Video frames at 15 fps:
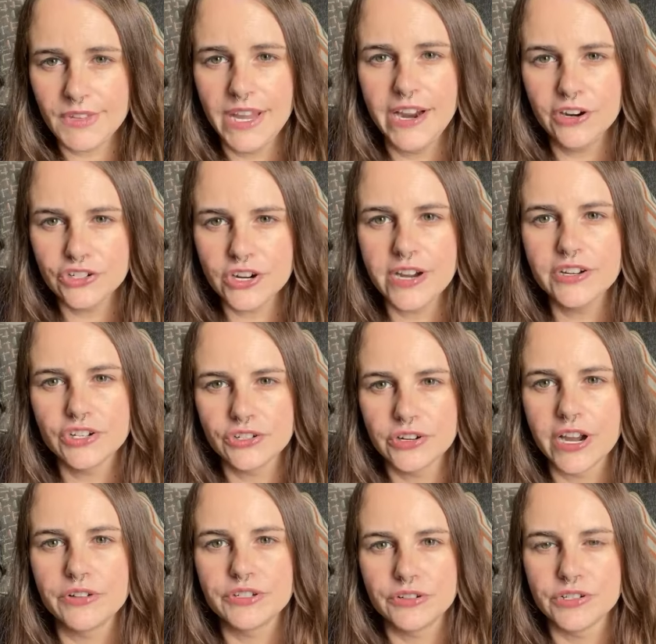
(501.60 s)
Air drying is your
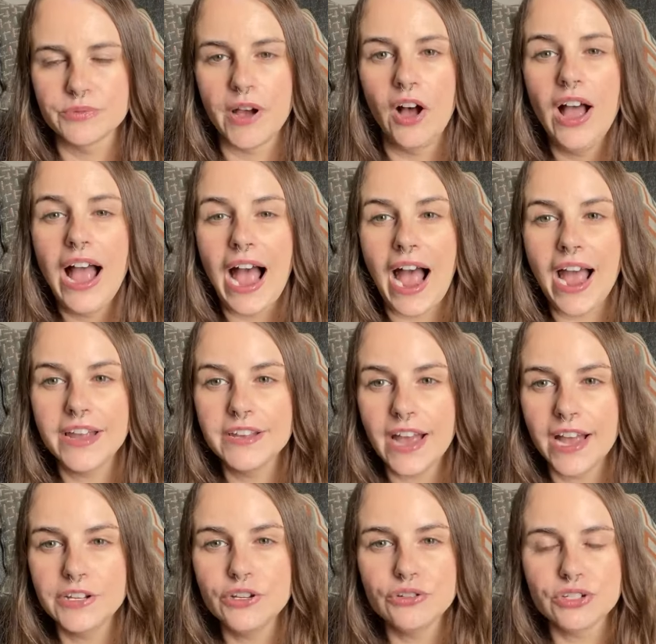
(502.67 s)
go-to as well. I,
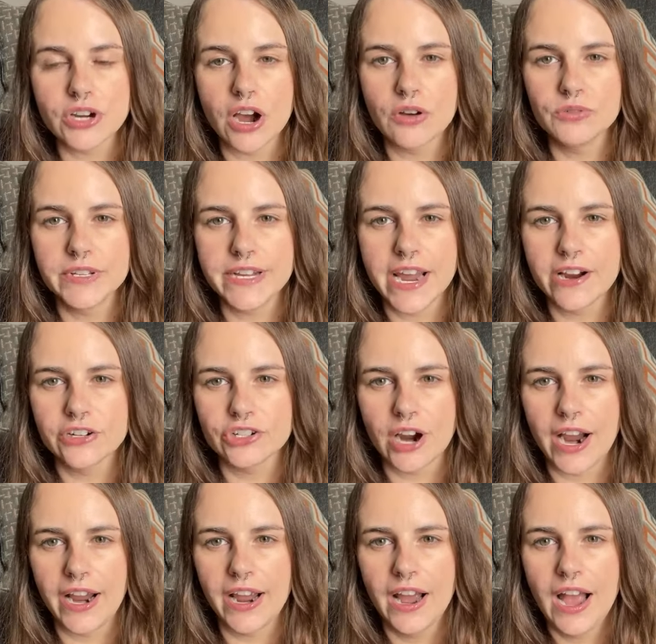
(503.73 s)
I used to only air
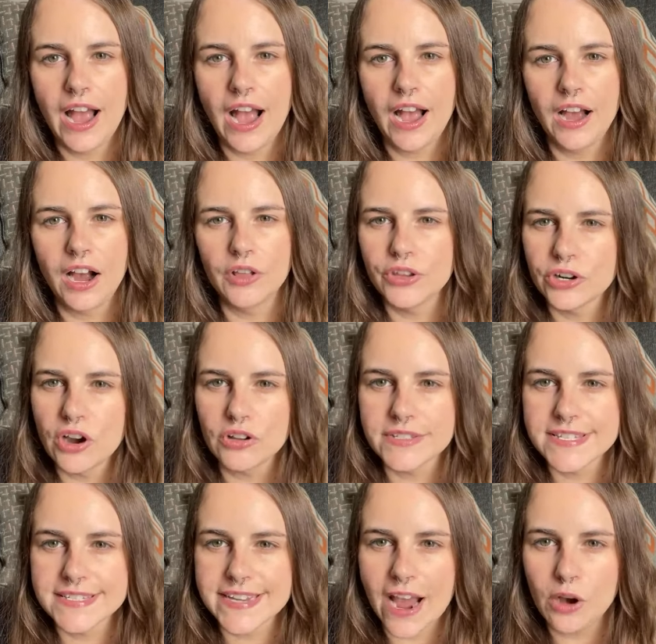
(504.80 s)
dry. Oh, they're called
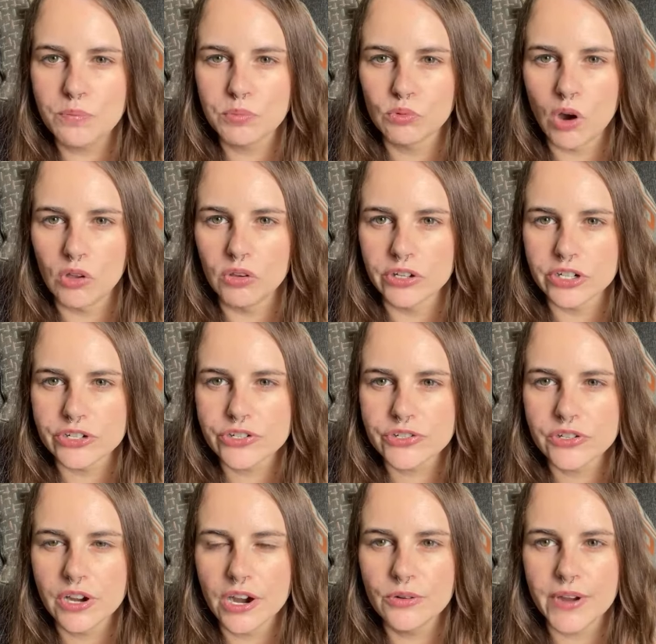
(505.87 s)
scalp
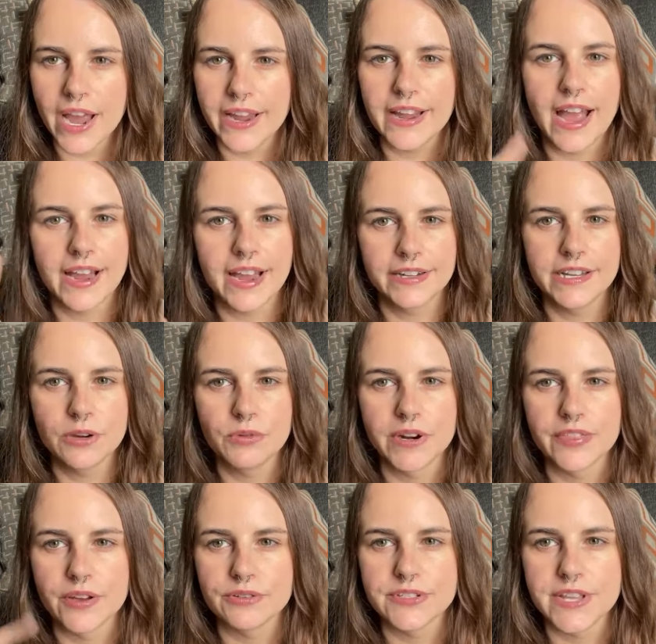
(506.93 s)
rollers. Okay, I gotta get one
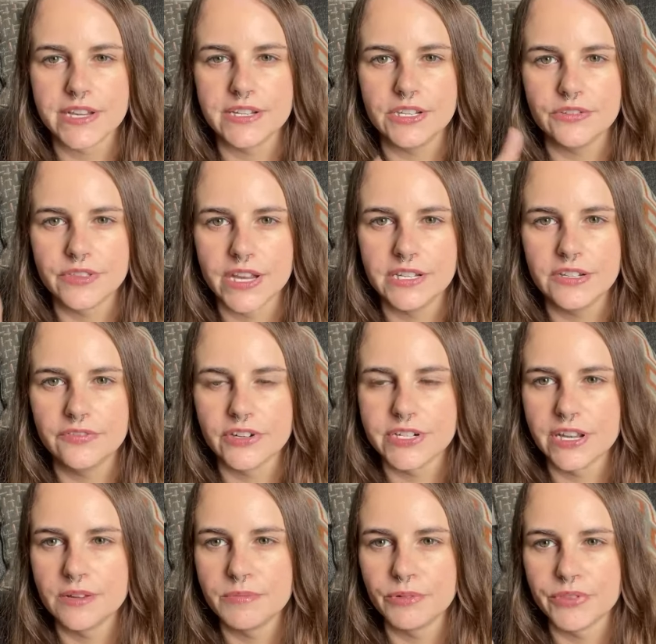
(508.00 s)
of those. Thank you. Thank you for
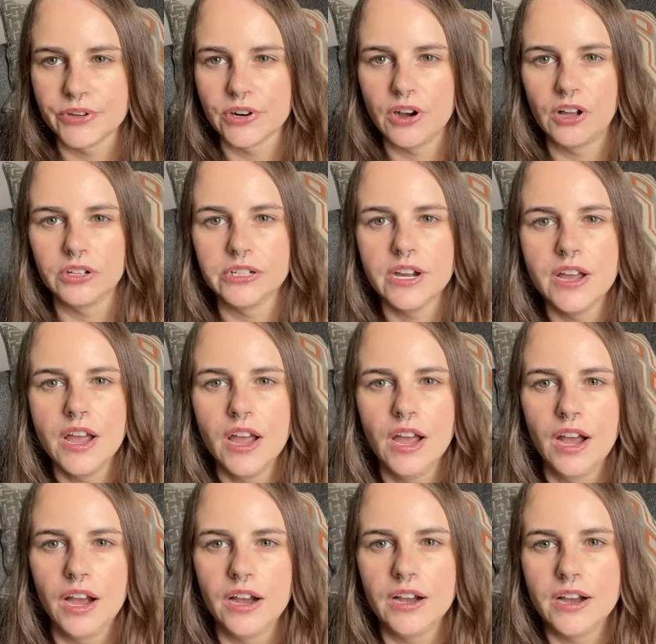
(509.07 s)
telling me what they're called.
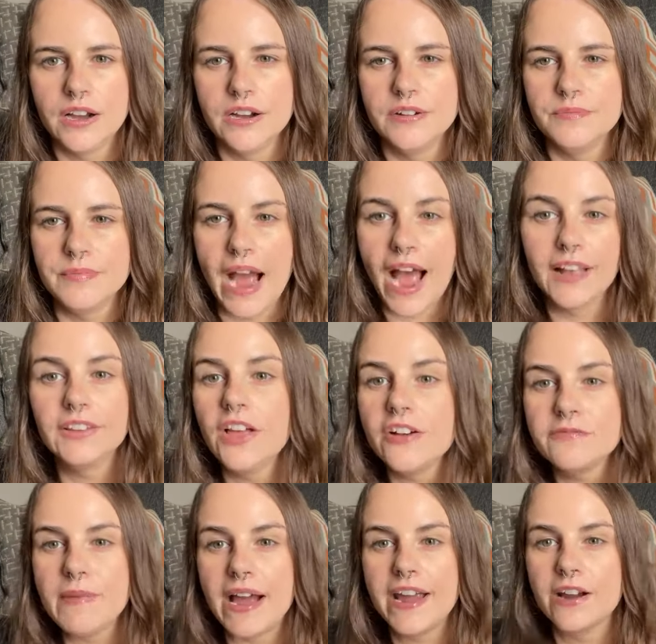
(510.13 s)
Um, I
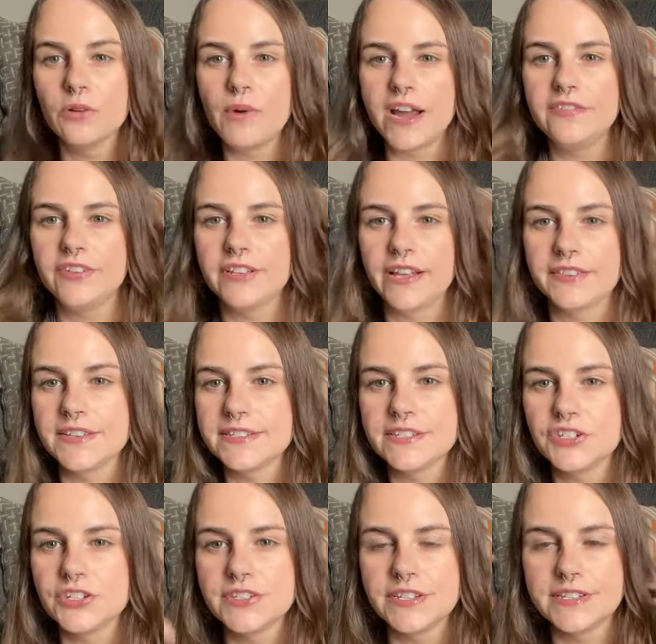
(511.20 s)
love my hair wavy. Like this
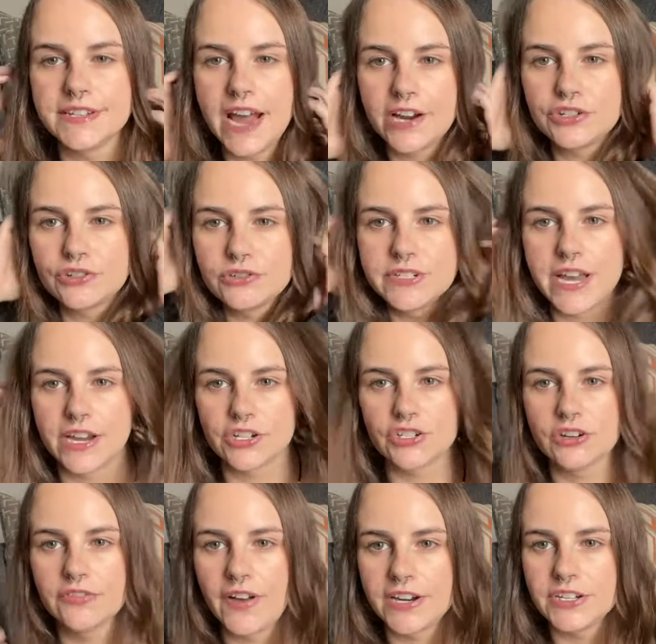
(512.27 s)
is just this natural
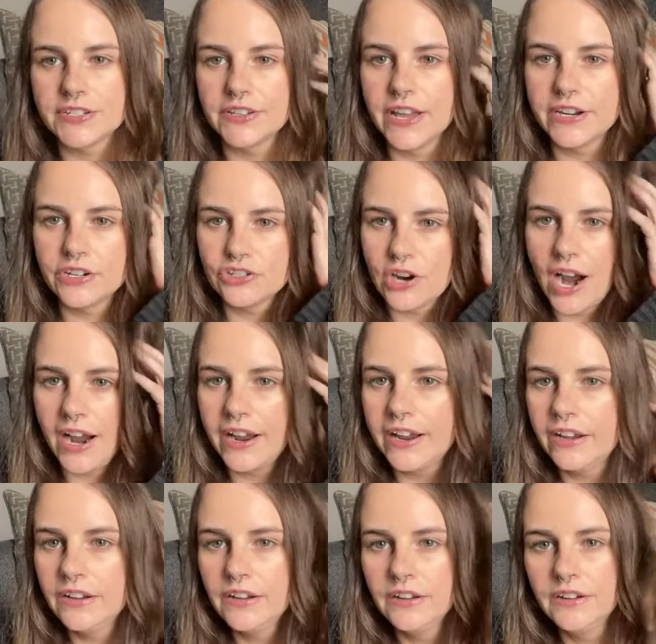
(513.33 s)
texture. If I just let it dry